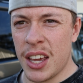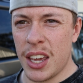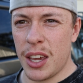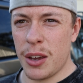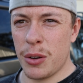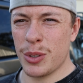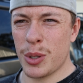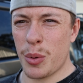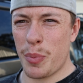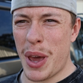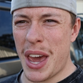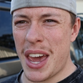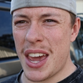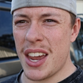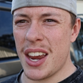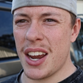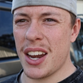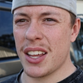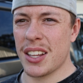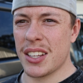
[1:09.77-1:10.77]
It was a
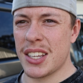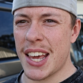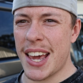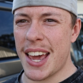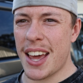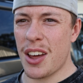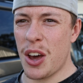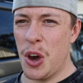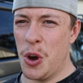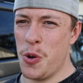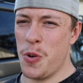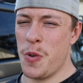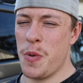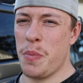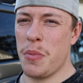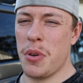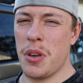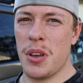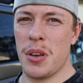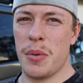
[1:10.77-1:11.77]
pain to get
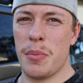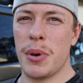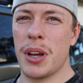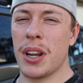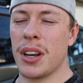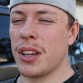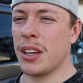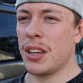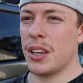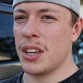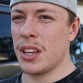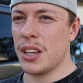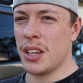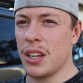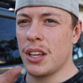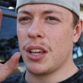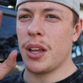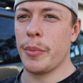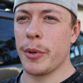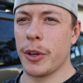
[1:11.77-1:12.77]
home, but
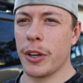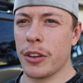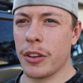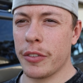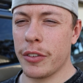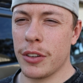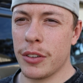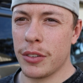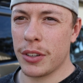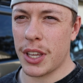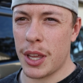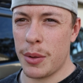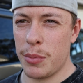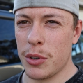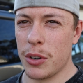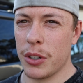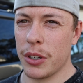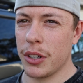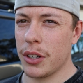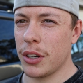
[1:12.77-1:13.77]
I'm not going to keep
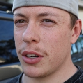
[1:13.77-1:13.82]
talking.